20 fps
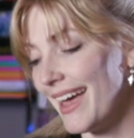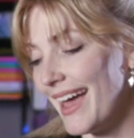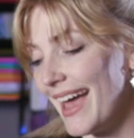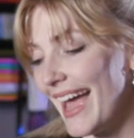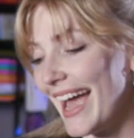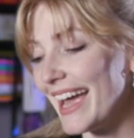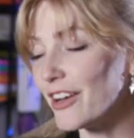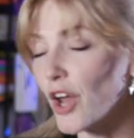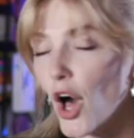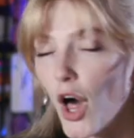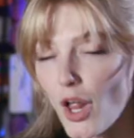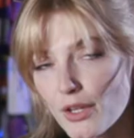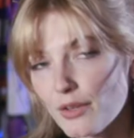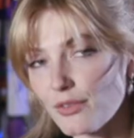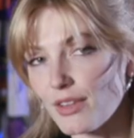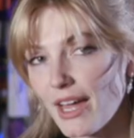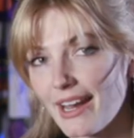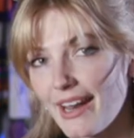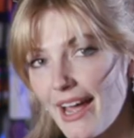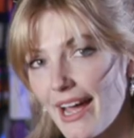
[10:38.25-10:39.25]
And all of
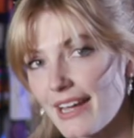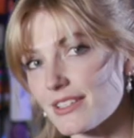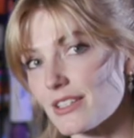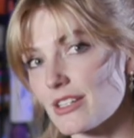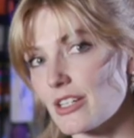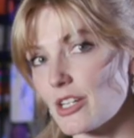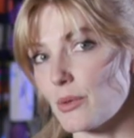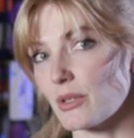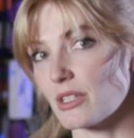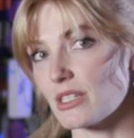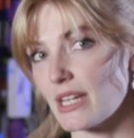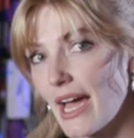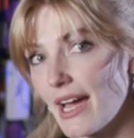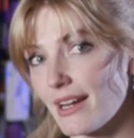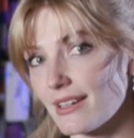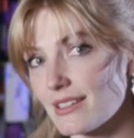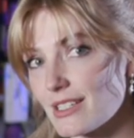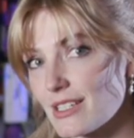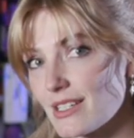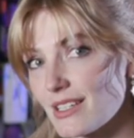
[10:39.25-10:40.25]
that has to do with
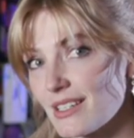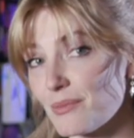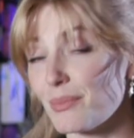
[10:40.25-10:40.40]
text.